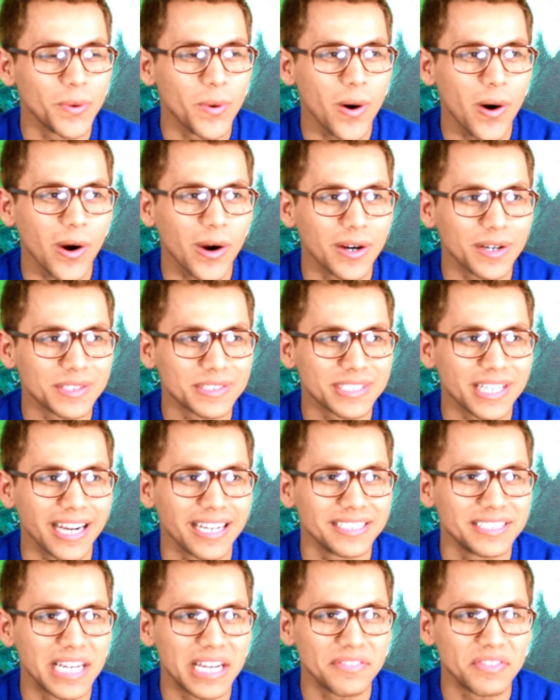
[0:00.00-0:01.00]
are
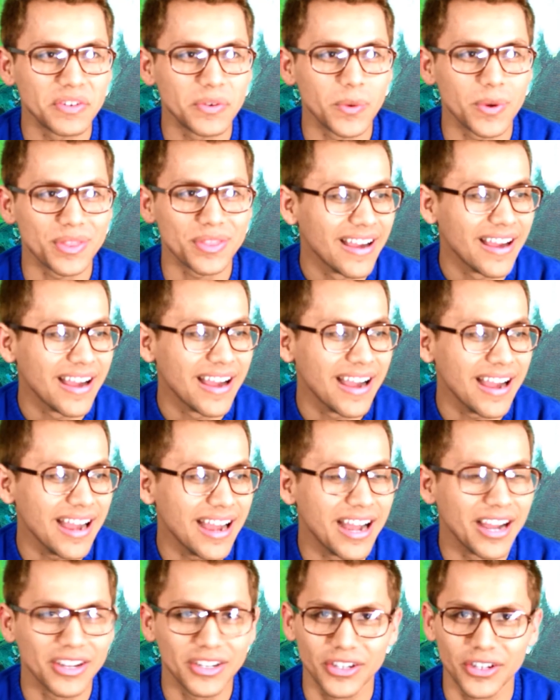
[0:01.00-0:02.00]
skydiving with a
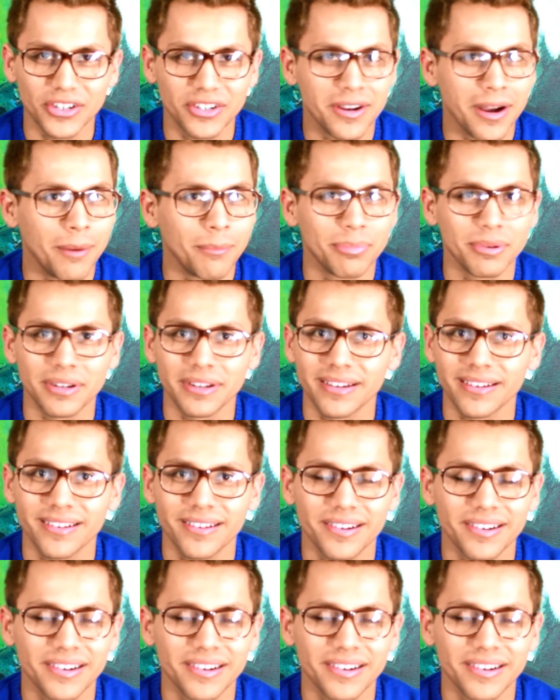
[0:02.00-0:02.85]
good company.